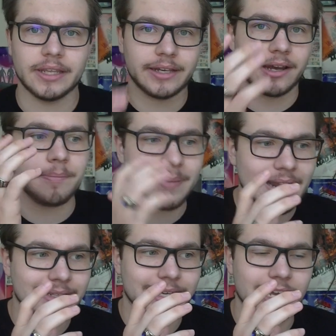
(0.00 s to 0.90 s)
and they cut
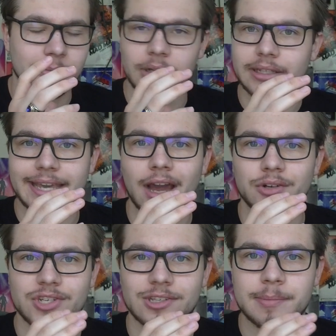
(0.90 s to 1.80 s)
back to him on the
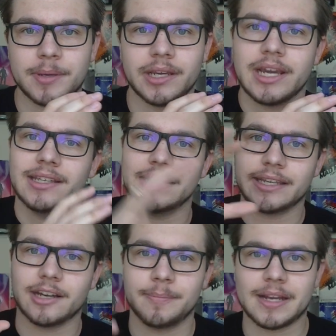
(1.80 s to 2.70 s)
couch sleeping, then they
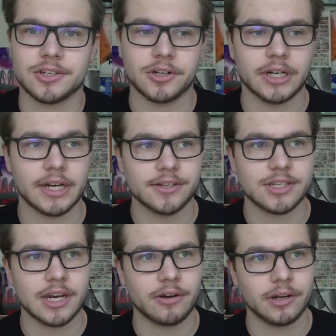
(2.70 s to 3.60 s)
cut back to her kind of
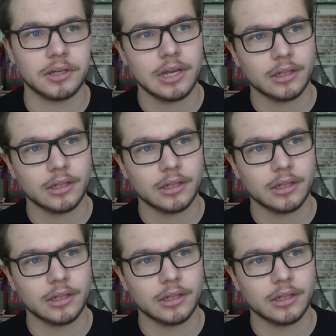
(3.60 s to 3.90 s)
staring,